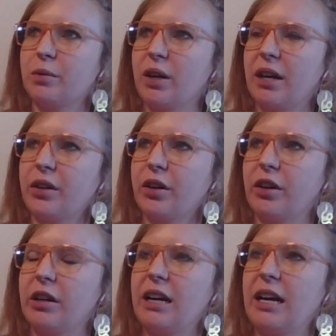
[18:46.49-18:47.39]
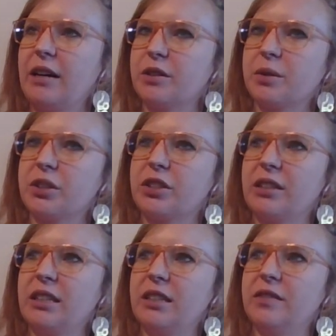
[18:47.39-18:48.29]
We're at her house where she
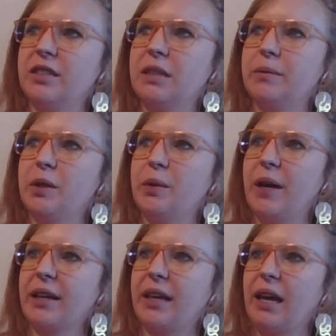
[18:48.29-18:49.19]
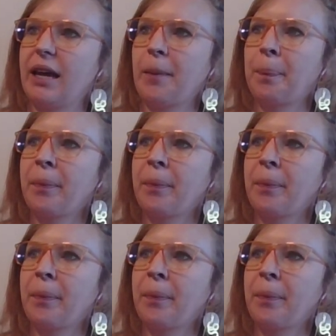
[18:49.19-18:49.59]
lived in Milwaukee.